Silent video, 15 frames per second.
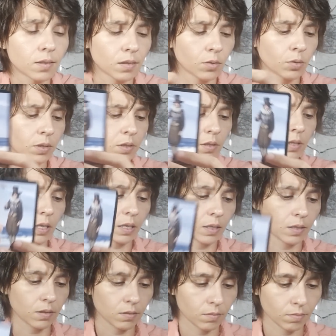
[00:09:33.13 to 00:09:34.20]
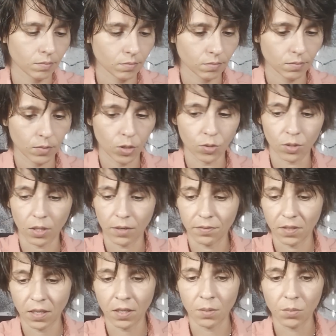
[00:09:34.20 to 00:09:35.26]
It wasn't like you
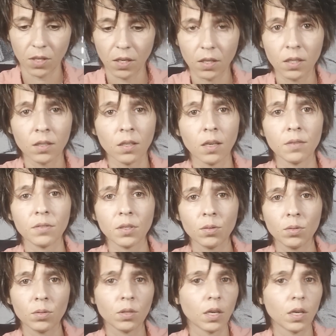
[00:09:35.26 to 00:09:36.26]
love them, they didn't love you.